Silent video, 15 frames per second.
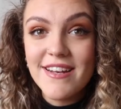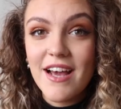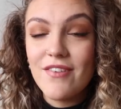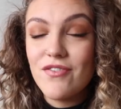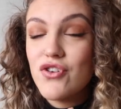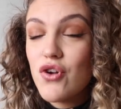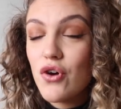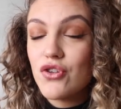I
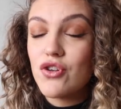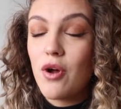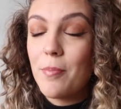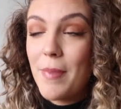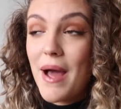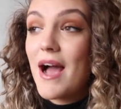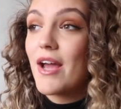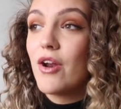have not
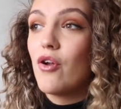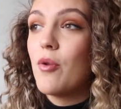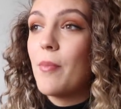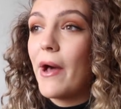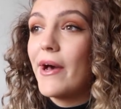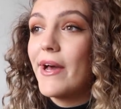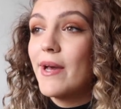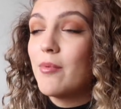stopped banging on
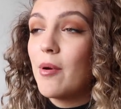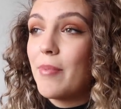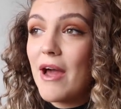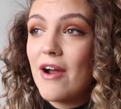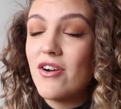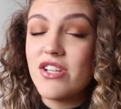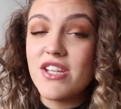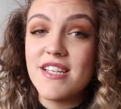about it. My
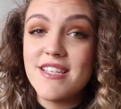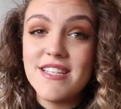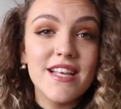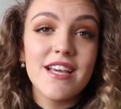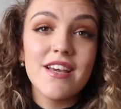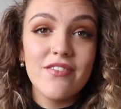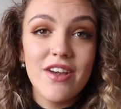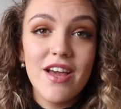parents are
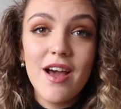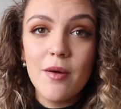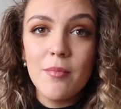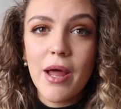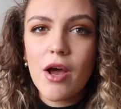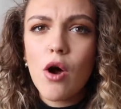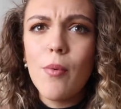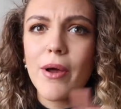sick of it. I'm
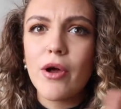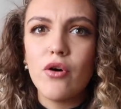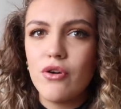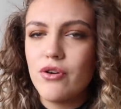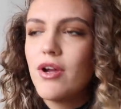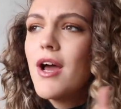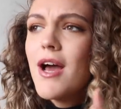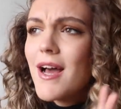like, oh my
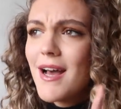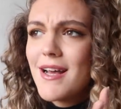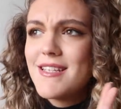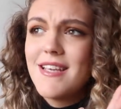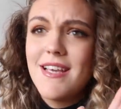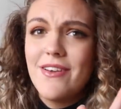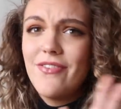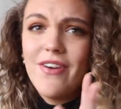God,
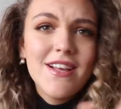as if.